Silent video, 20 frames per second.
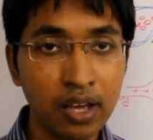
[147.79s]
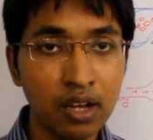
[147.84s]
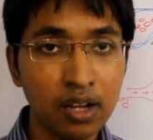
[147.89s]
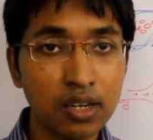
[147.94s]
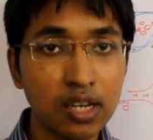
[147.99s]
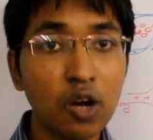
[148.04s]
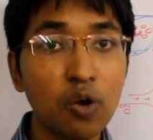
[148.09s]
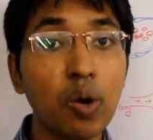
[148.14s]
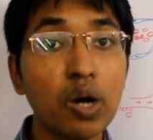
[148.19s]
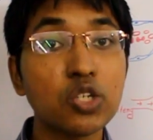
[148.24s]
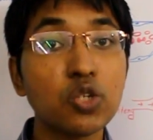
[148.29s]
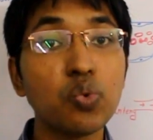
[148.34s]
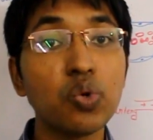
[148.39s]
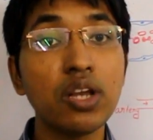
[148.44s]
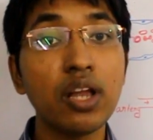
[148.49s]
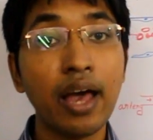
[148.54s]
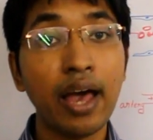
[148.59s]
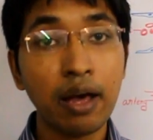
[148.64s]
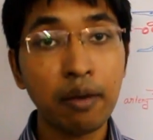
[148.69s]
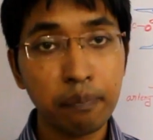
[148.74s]
Now what
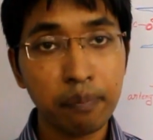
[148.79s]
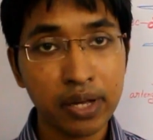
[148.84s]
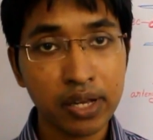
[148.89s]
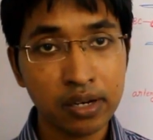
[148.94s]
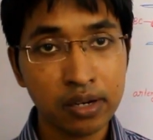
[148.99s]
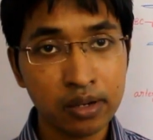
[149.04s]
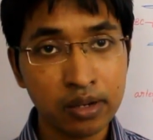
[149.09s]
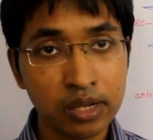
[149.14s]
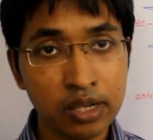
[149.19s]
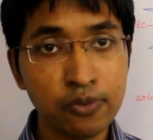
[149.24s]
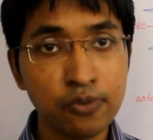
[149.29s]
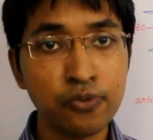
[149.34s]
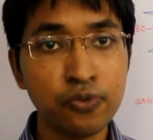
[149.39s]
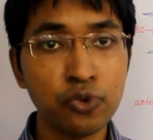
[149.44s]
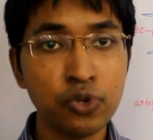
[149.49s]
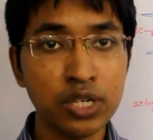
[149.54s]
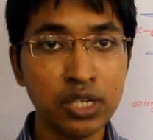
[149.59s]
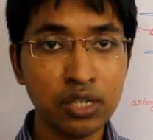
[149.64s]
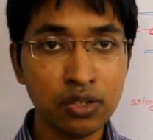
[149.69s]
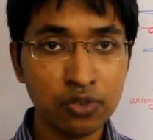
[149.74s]
will happen if
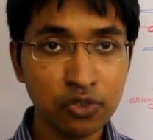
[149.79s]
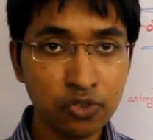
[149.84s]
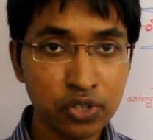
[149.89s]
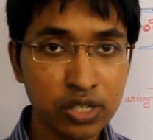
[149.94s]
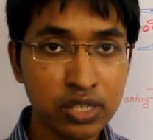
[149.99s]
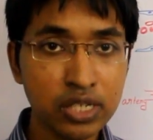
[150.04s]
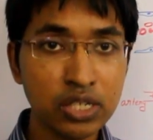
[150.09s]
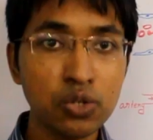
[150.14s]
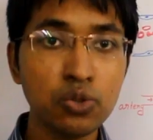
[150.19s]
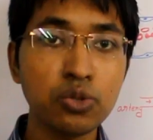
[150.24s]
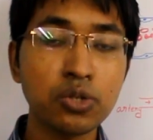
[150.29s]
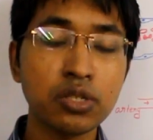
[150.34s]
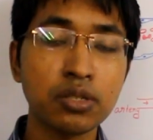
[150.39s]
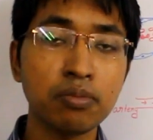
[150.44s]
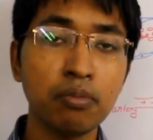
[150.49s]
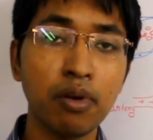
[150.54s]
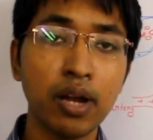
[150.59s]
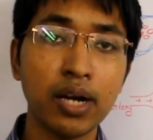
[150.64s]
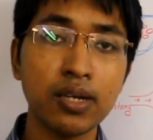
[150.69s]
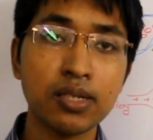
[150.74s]
we reduce
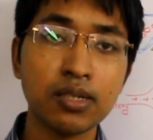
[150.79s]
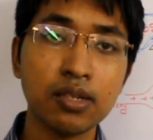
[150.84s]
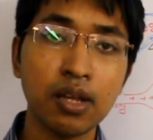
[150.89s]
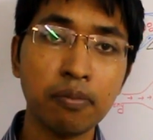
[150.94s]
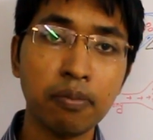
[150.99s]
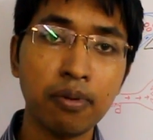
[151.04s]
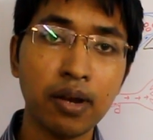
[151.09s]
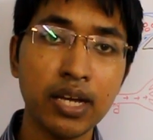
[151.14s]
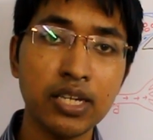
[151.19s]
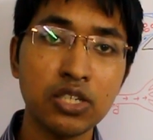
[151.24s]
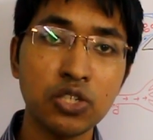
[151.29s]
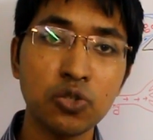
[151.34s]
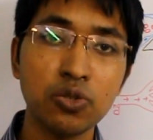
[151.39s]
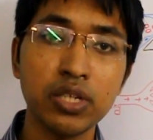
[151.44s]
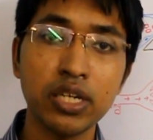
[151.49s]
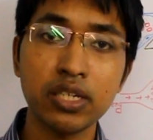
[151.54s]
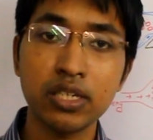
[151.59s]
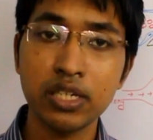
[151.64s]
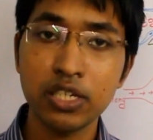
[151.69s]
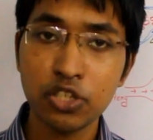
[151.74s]
blood supply to
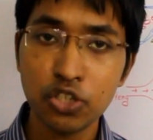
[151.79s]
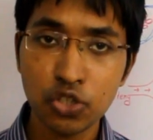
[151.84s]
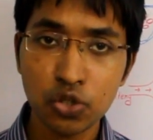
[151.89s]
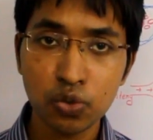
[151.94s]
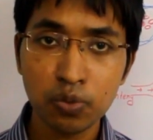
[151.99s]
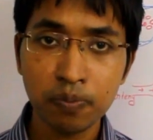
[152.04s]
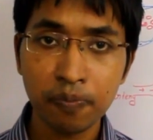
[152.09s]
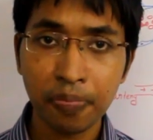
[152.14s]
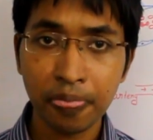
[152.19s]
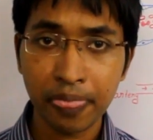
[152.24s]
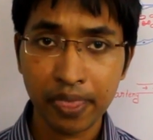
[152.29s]
the tissue?